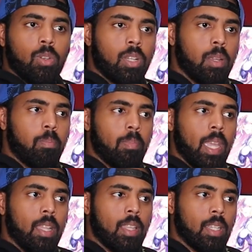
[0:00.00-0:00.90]
You could have
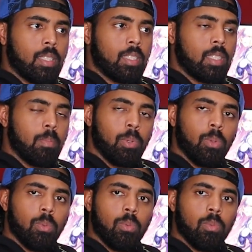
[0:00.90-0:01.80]
made that
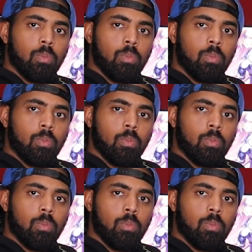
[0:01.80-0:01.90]
symbol